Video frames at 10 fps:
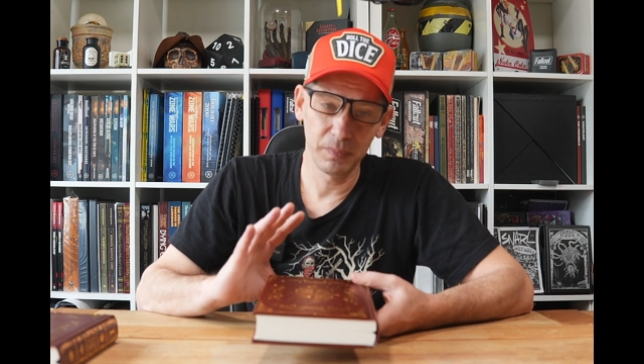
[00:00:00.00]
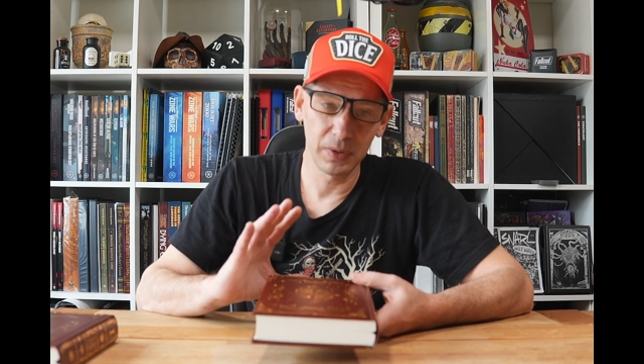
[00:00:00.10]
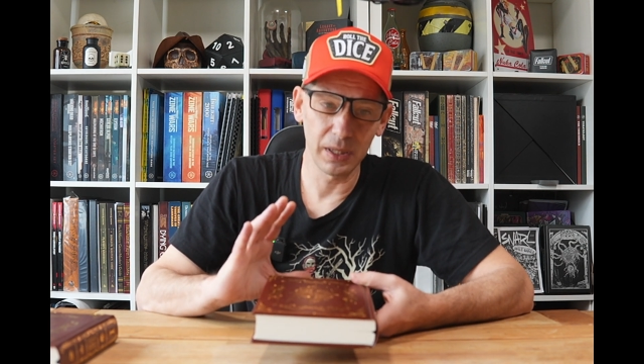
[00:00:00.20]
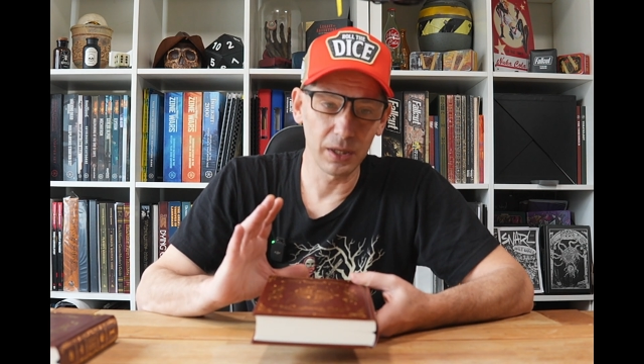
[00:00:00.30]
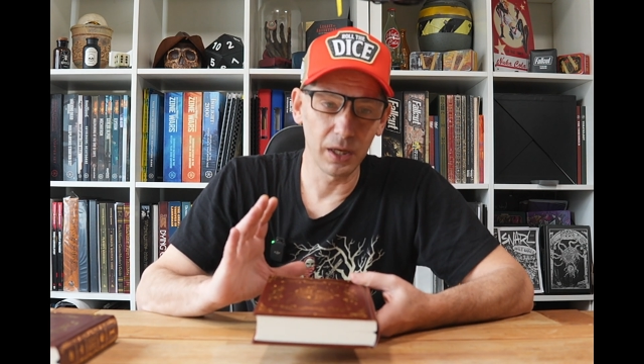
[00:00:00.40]

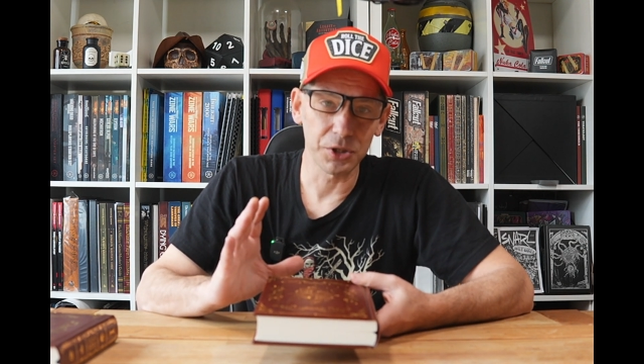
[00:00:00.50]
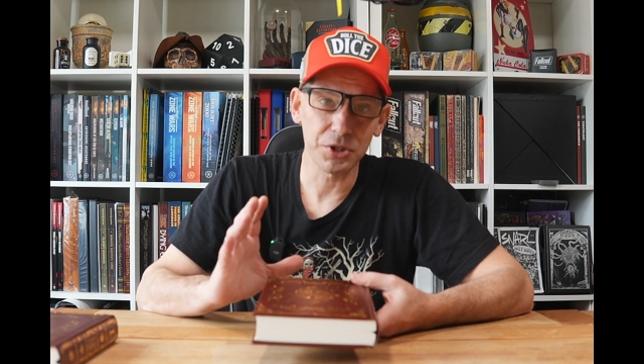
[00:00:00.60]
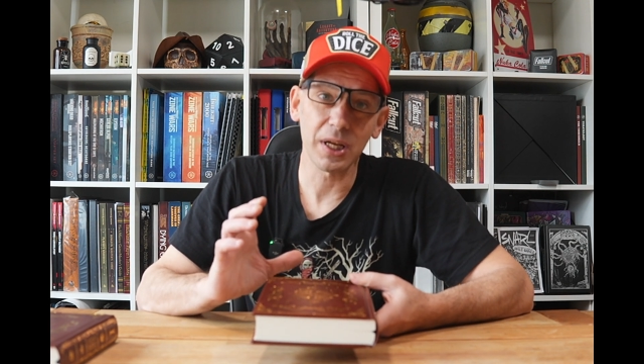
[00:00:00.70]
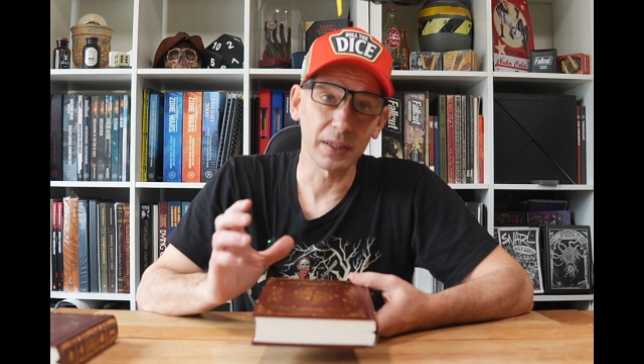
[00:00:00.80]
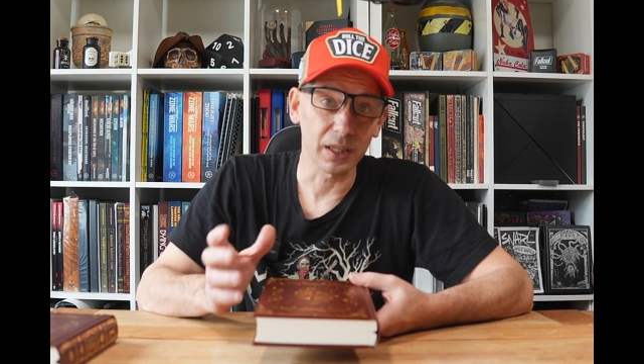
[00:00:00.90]
getting to
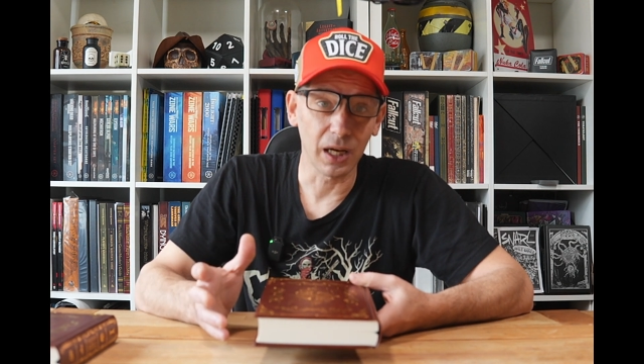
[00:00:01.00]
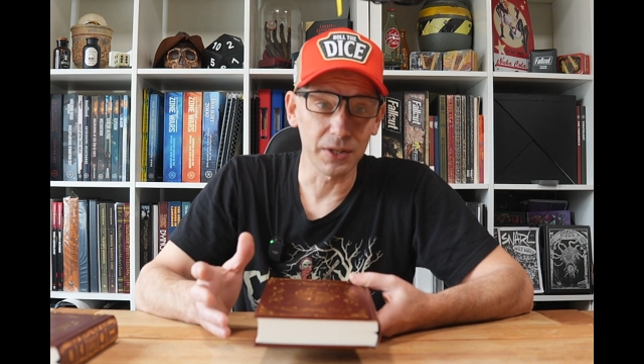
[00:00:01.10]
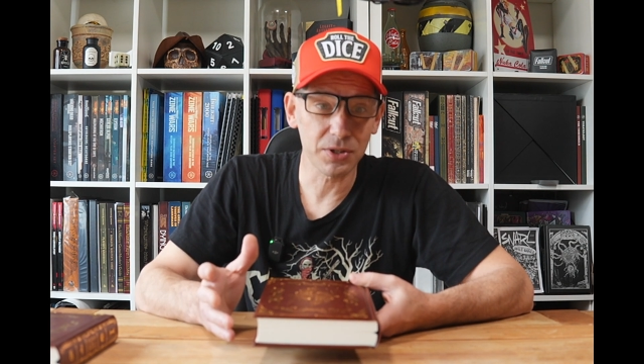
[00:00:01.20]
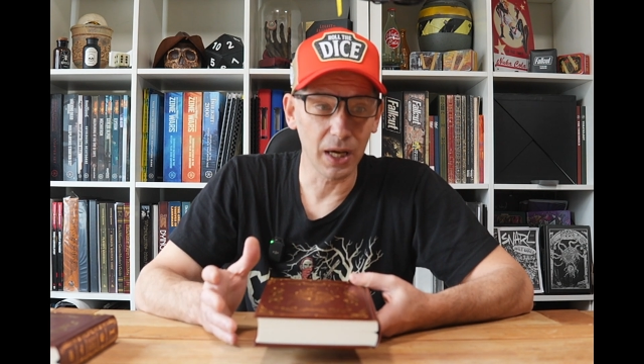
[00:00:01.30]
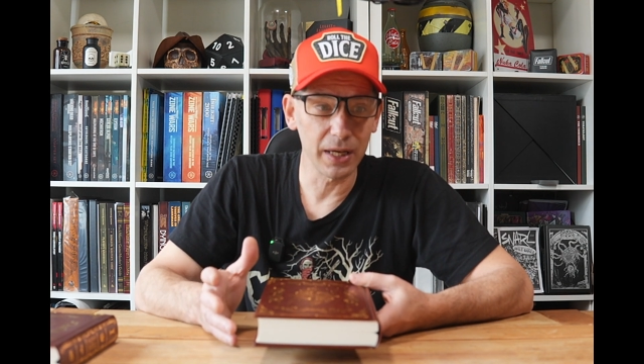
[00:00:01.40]
understand the cut
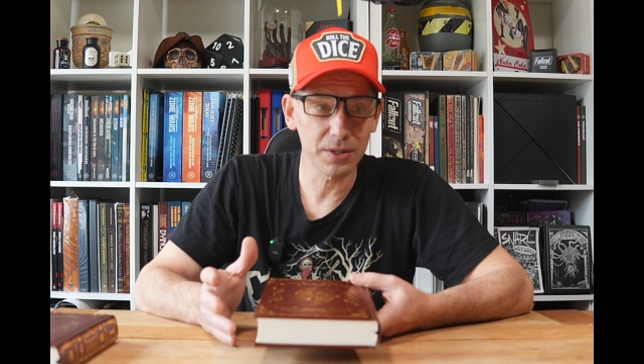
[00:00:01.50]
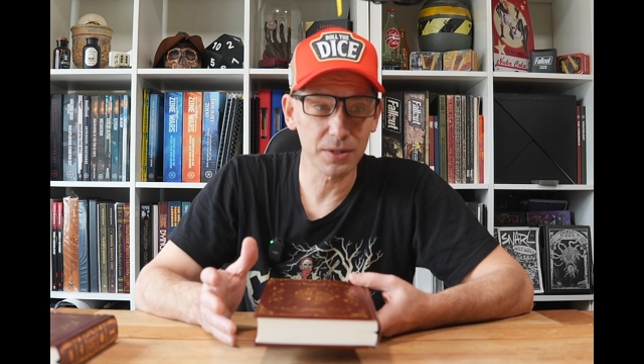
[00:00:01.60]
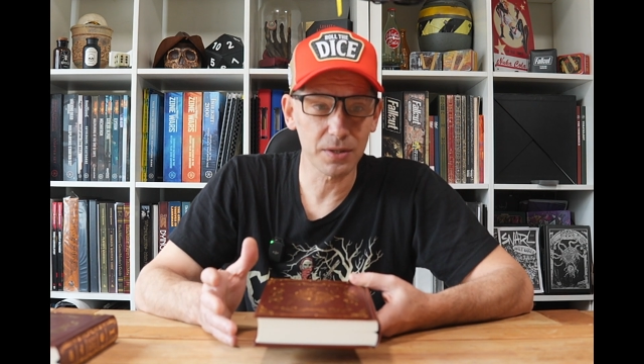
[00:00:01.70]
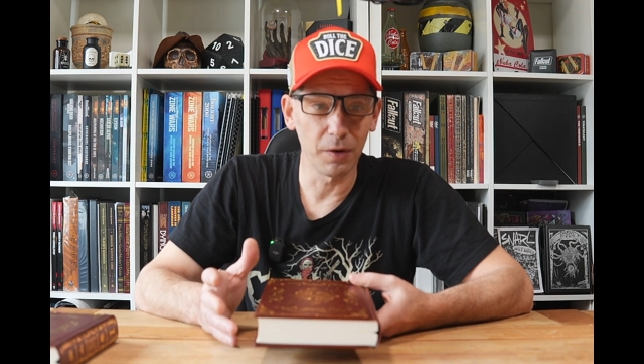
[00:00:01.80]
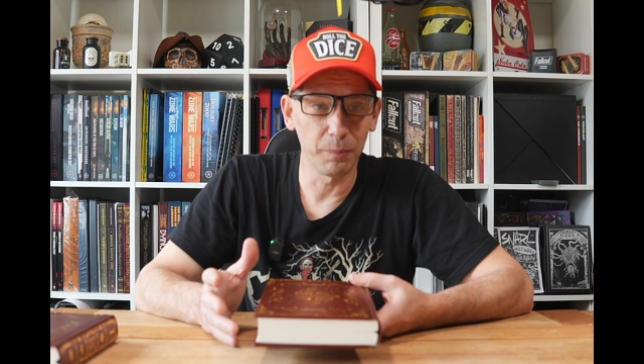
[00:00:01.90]

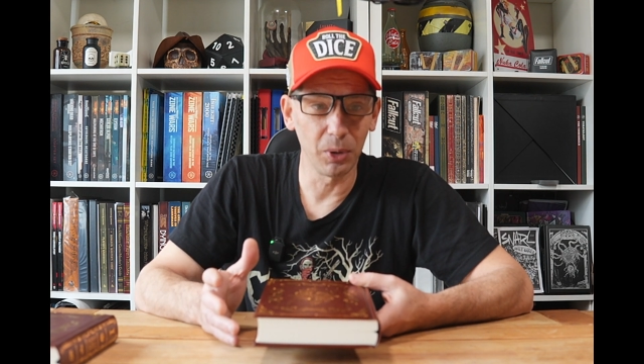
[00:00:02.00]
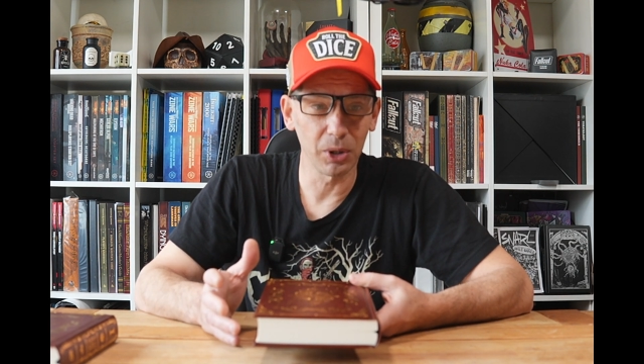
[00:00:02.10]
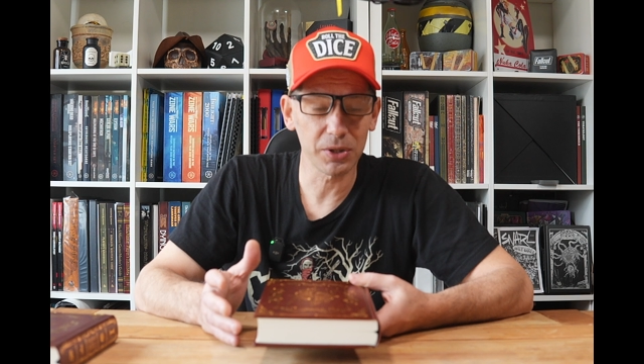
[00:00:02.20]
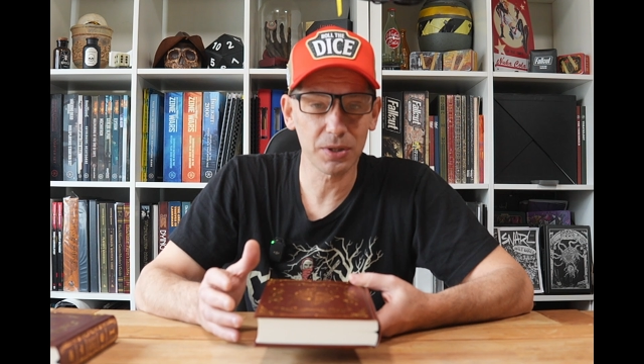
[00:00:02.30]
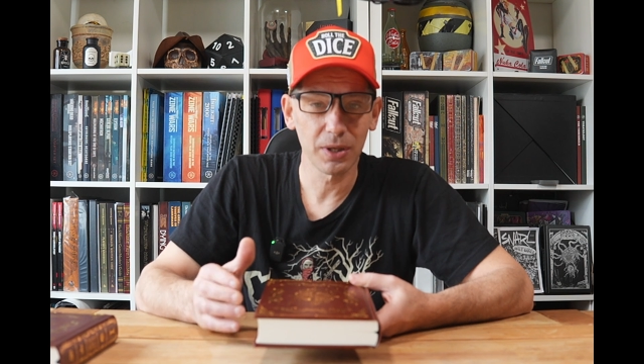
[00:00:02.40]
sizes of
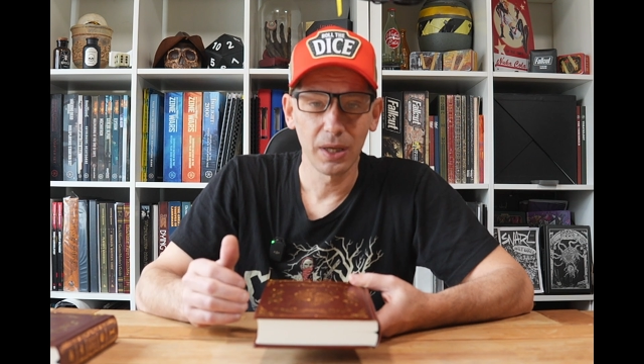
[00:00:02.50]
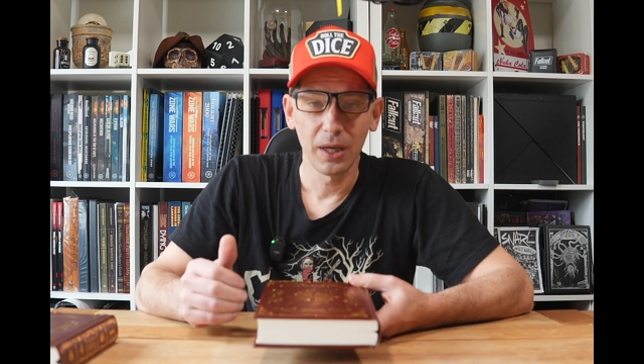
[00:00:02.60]
books.